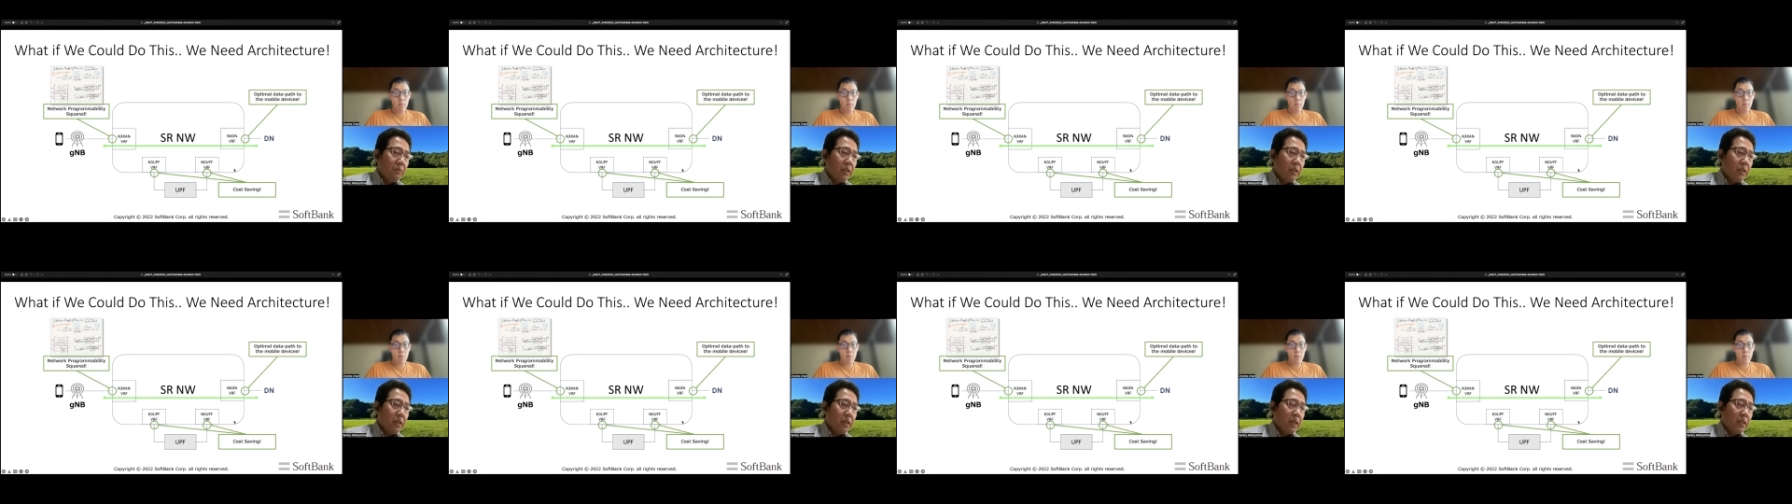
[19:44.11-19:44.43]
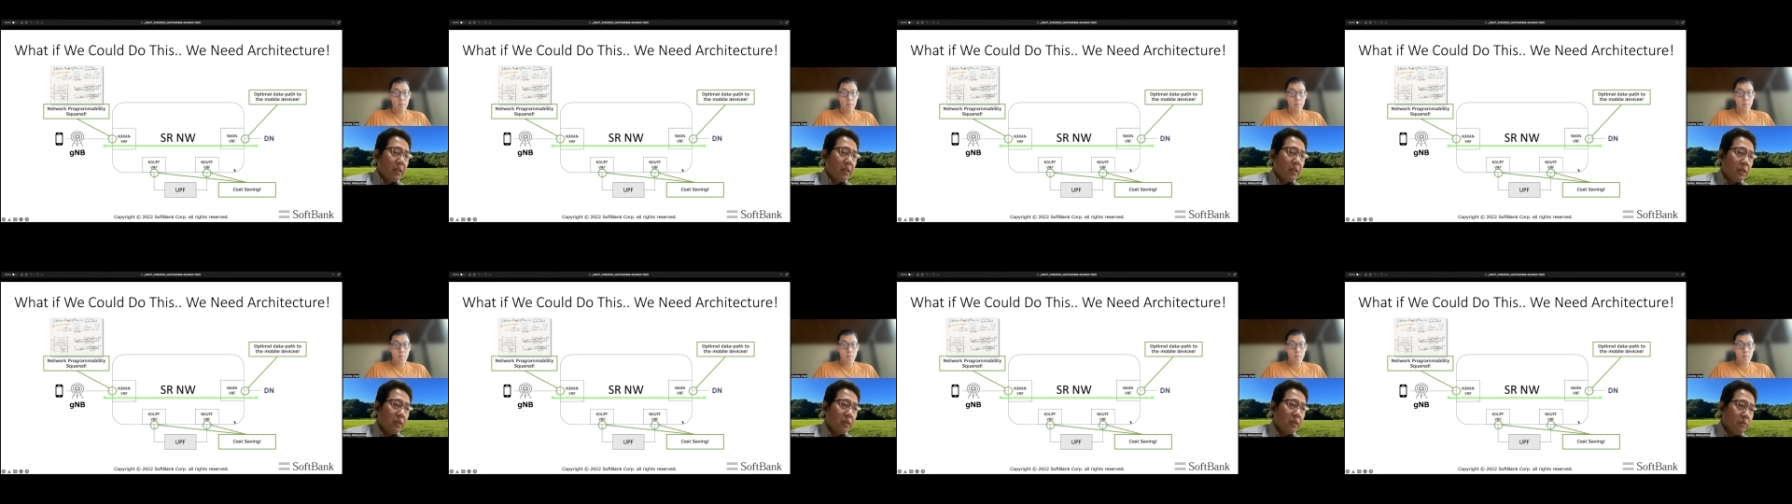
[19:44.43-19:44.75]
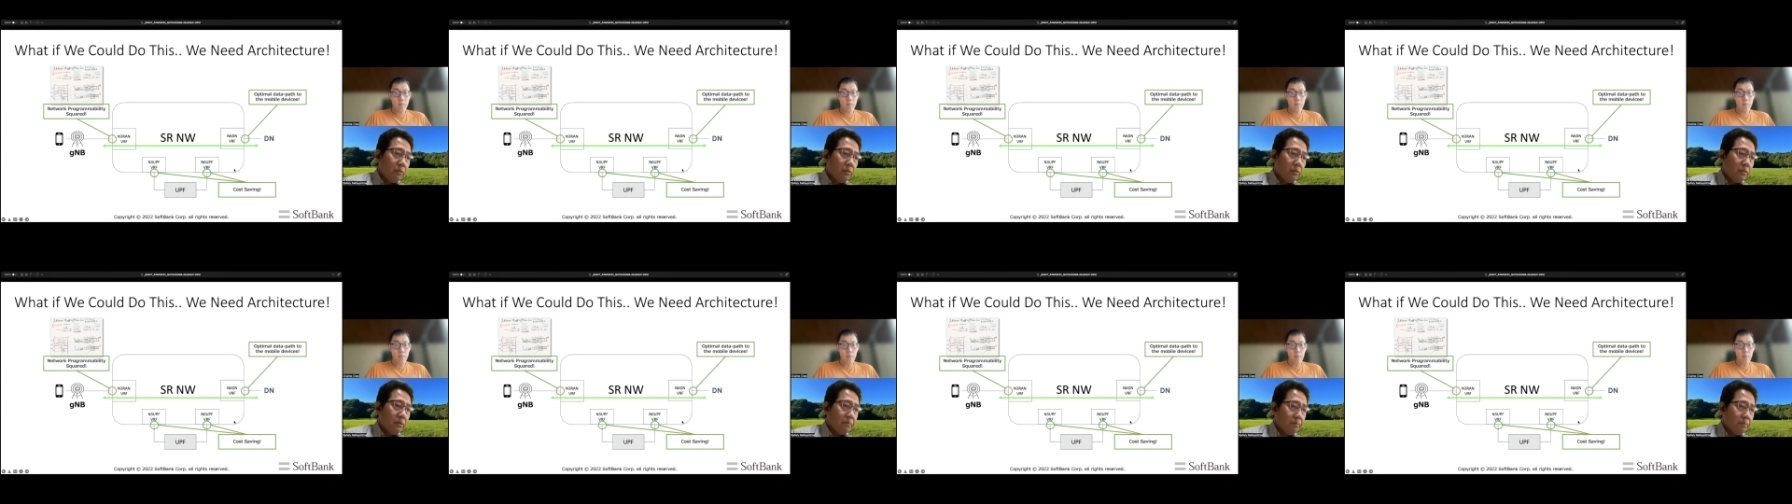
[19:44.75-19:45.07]
cannot
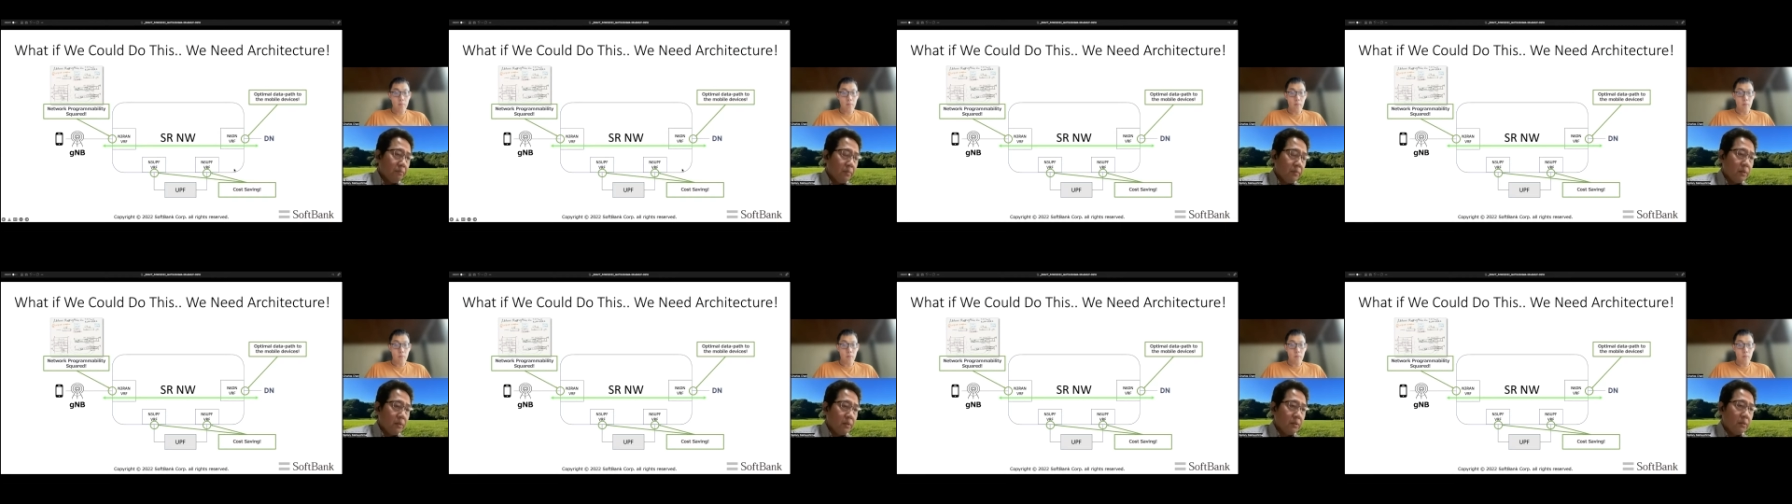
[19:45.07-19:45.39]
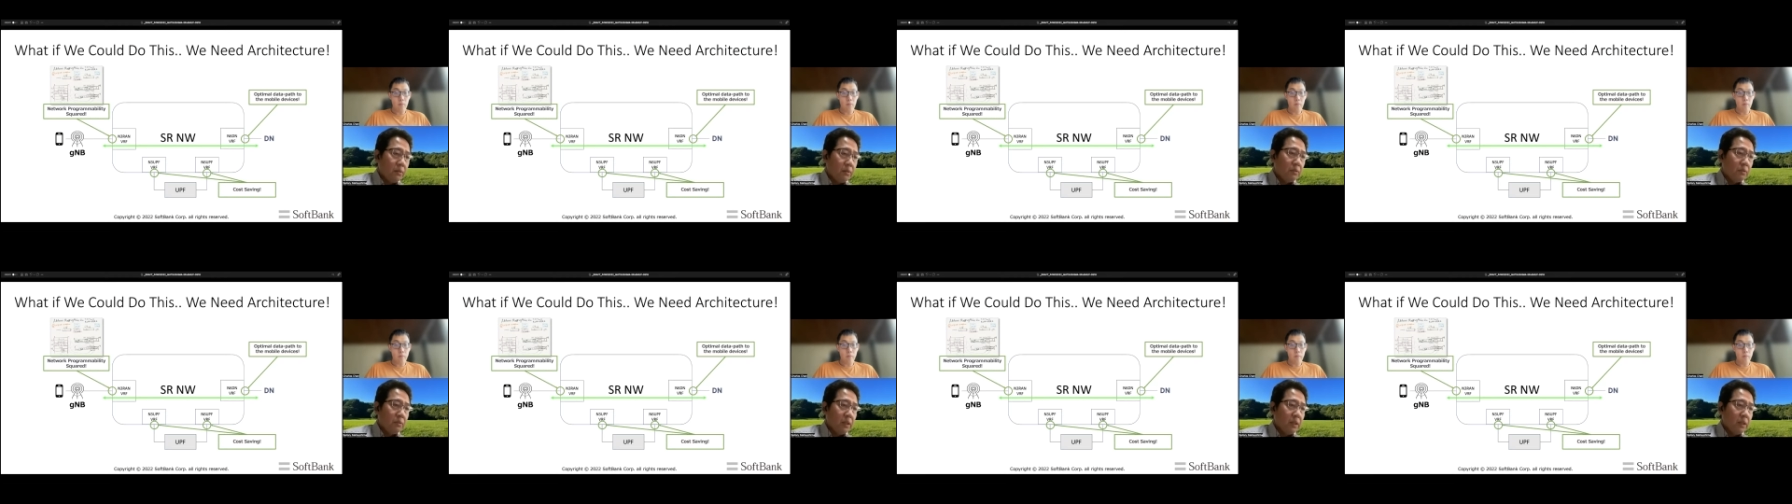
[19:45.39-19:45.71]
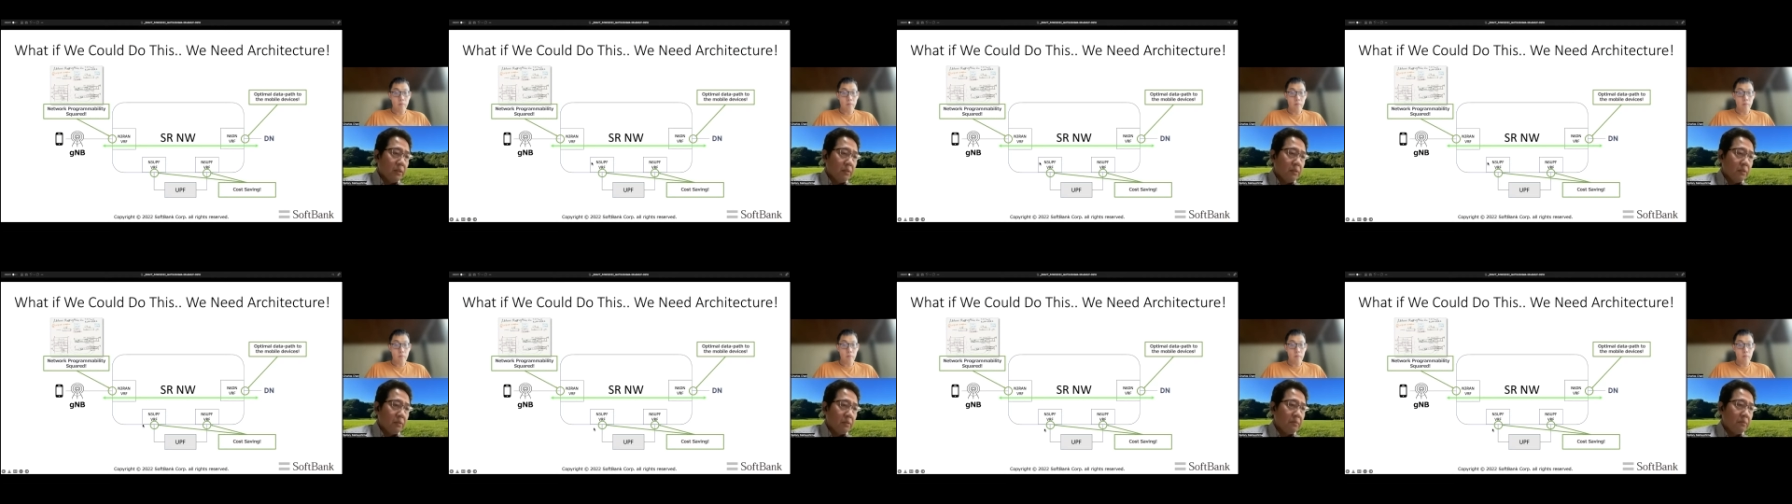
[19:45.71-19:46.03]
do
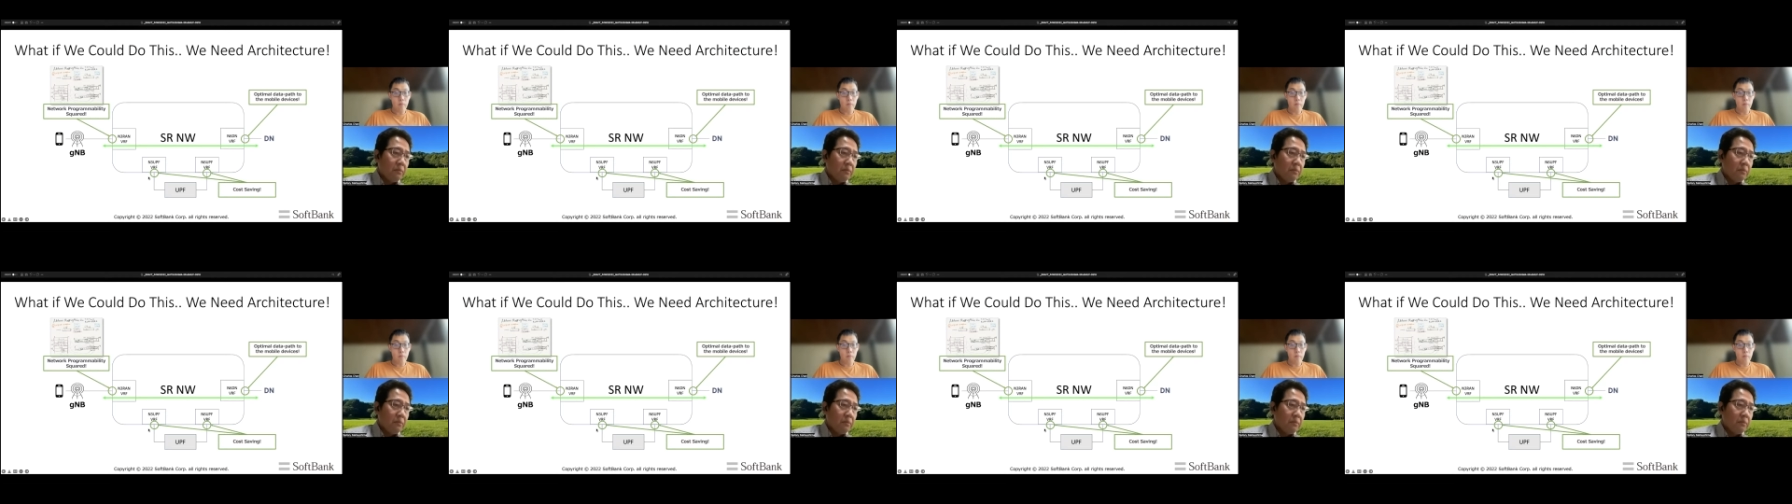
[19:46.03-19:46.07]
this,